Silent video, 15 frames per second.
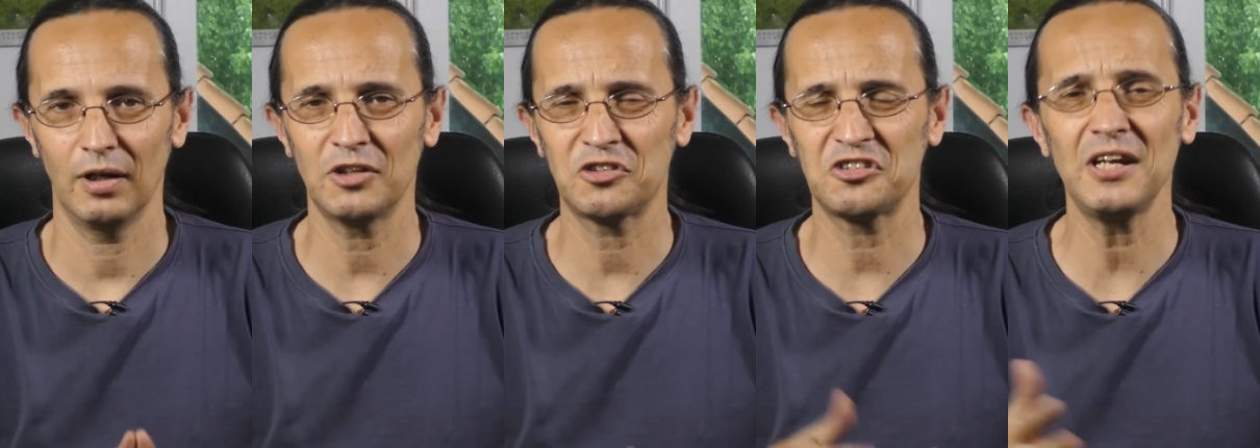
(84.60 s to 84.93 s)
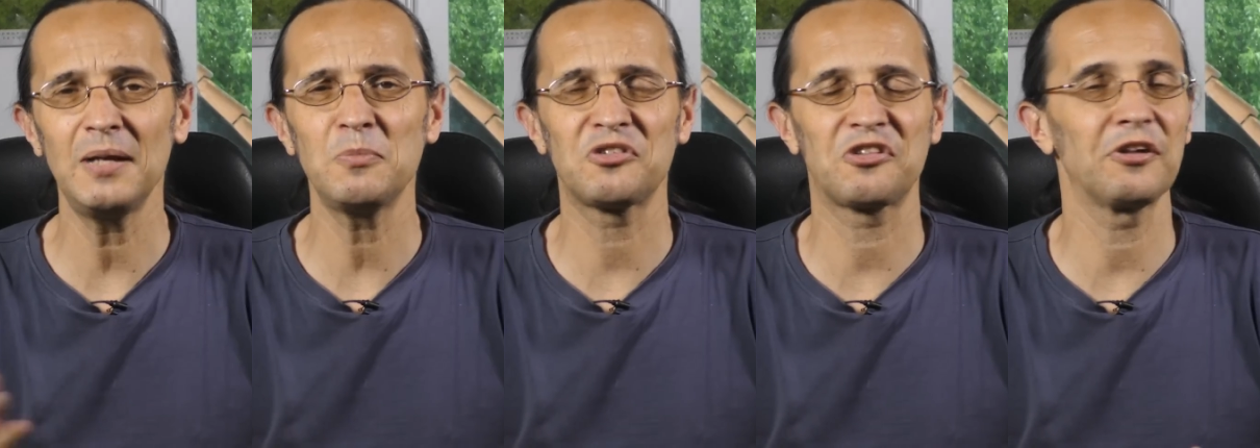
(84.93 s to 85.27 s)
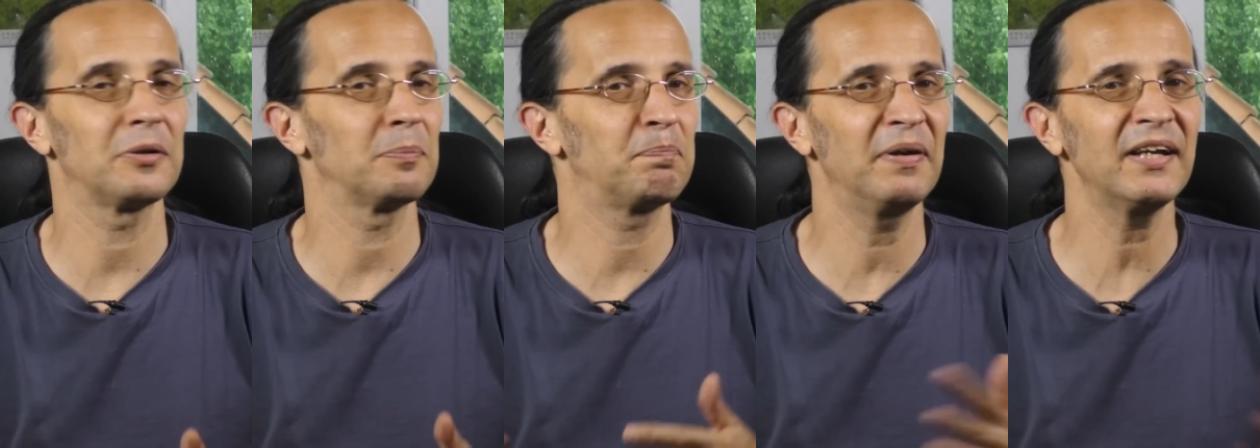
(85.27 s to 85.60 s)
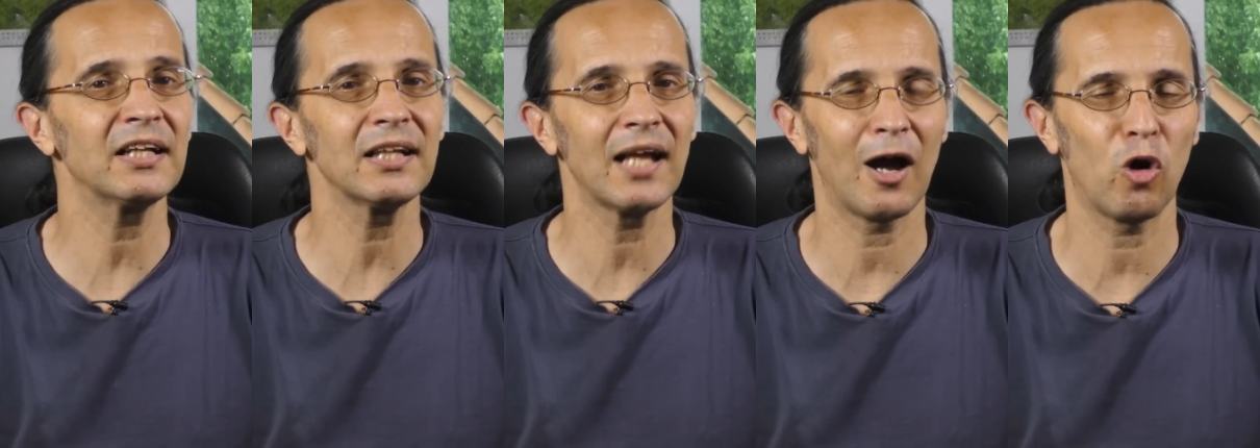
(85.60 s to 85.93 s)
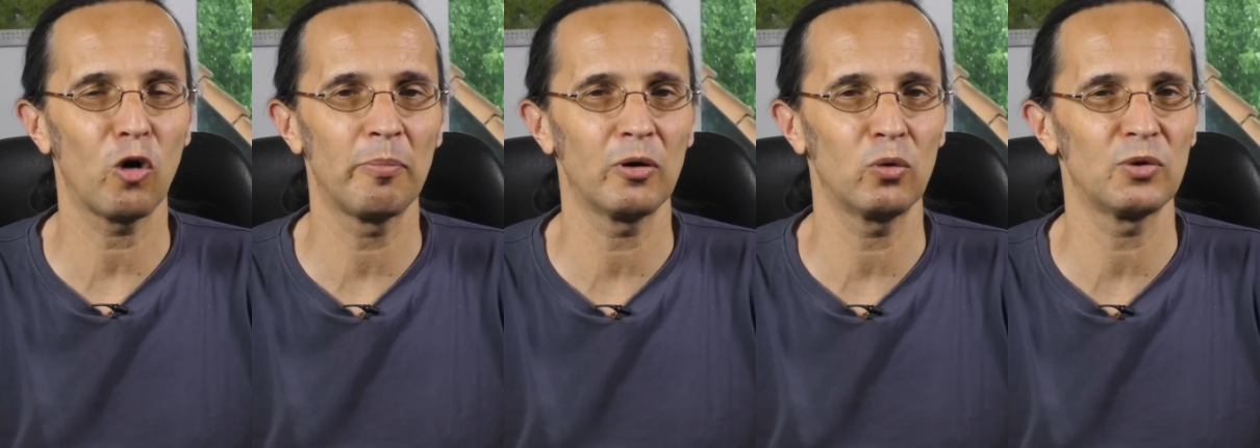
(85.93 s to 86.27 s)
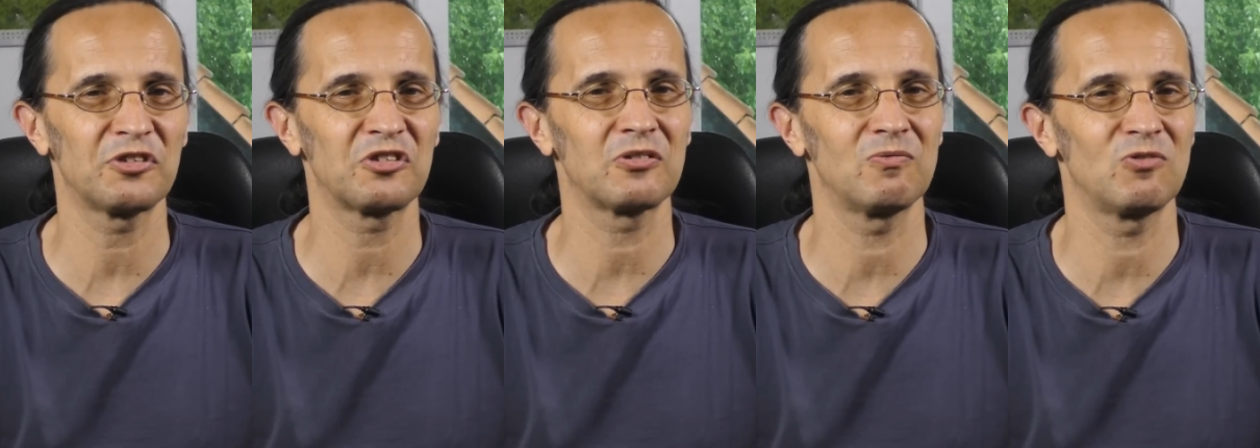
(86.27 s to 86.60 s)
It seems that Pickelhaube
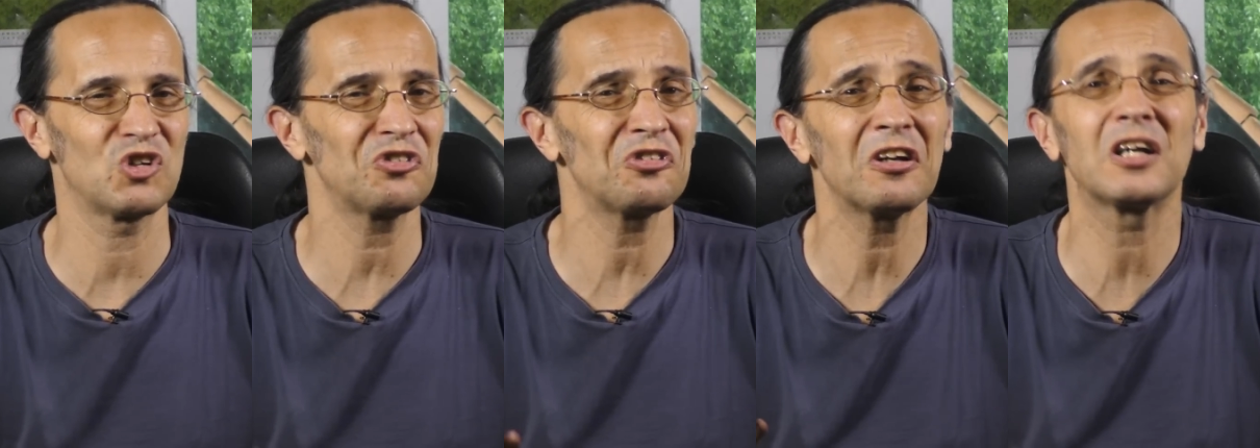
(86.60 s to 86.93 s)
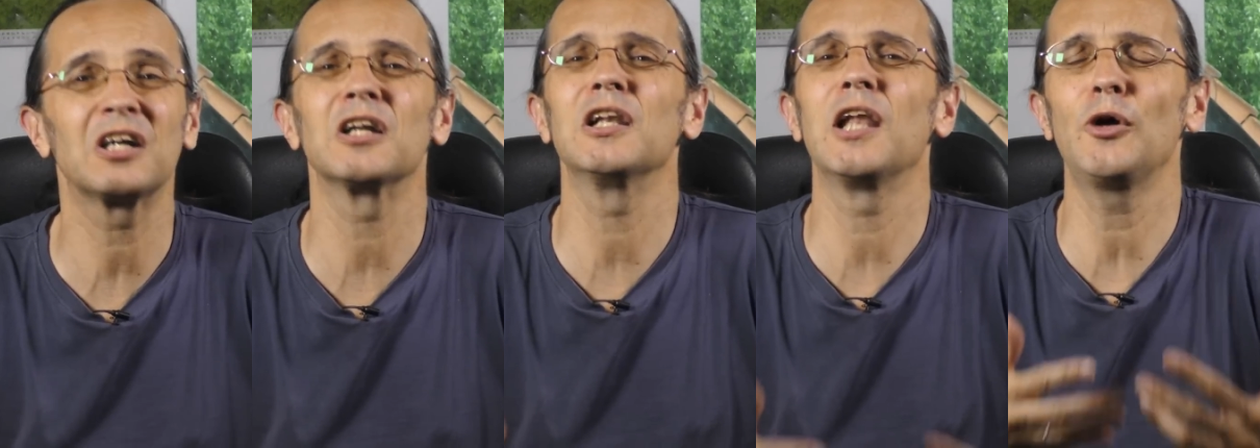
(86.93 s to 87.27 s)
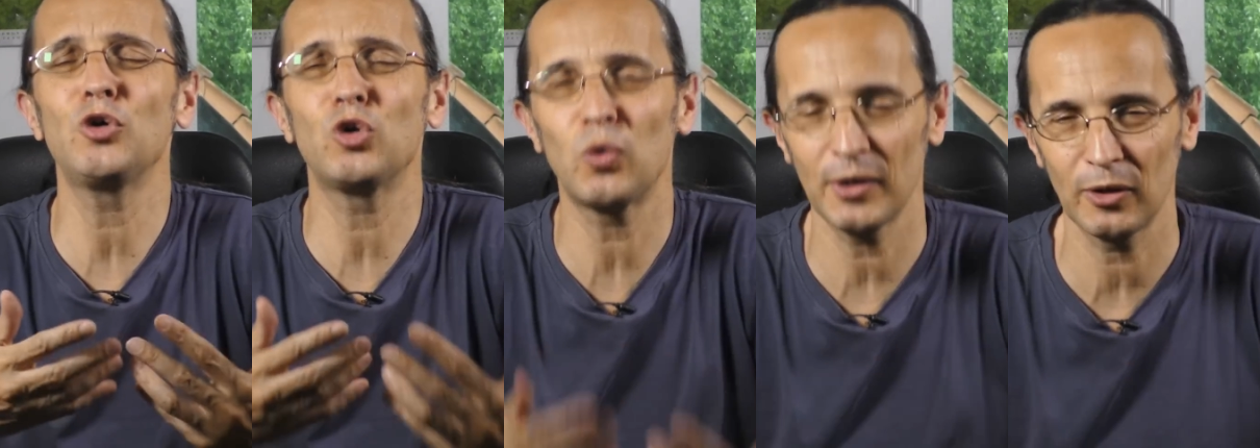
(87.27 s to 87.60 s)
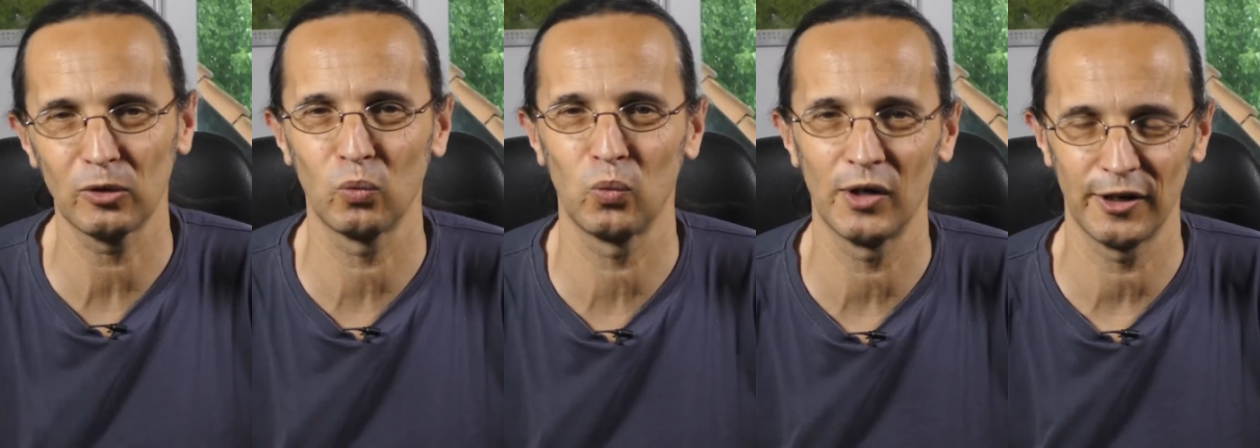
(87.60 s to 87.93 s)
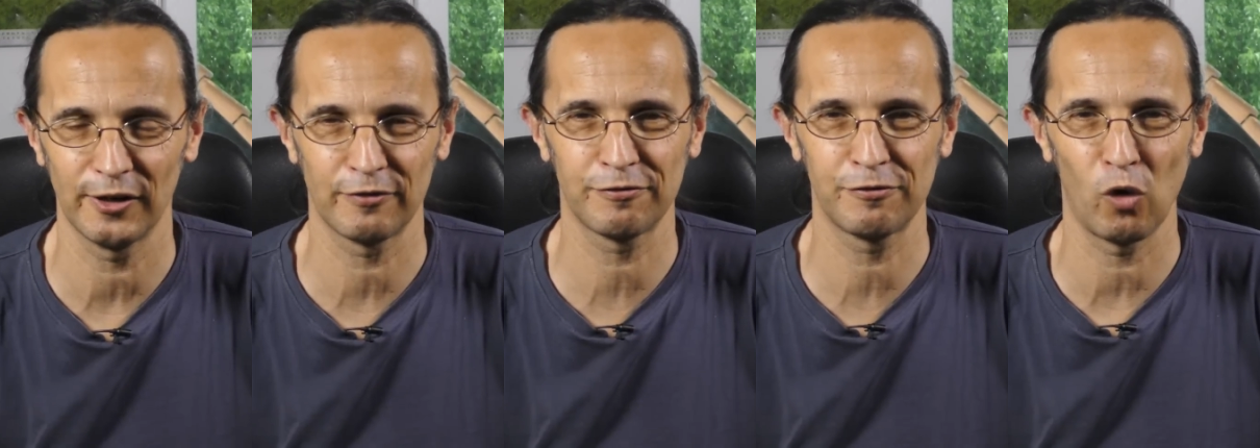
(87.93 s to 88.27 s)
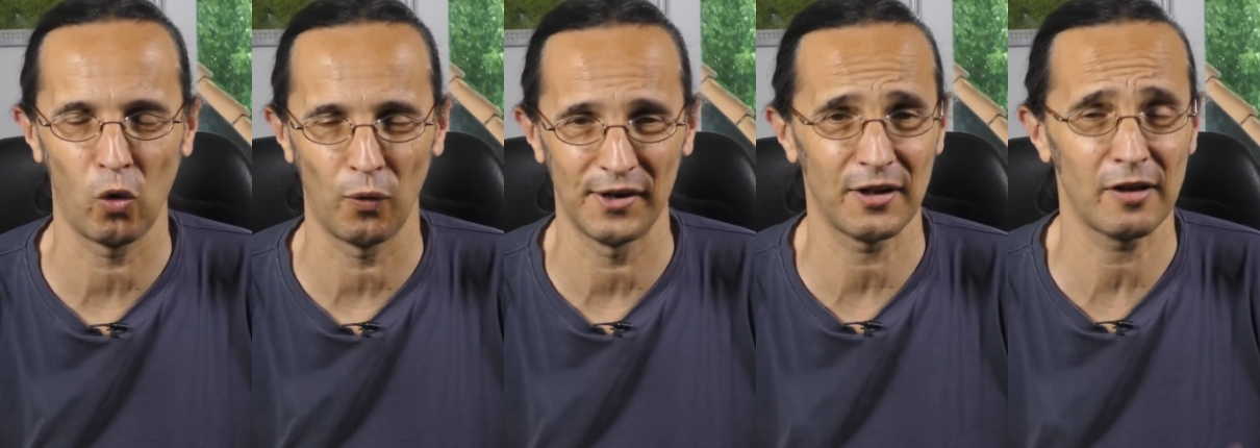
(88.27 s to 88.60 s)
was just a colloquial word
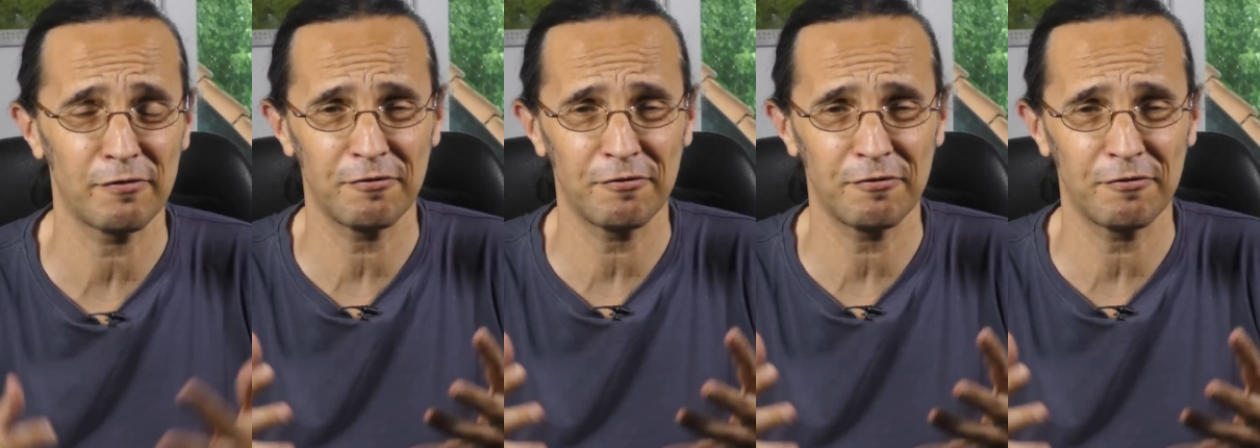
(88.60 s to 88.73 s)
for it.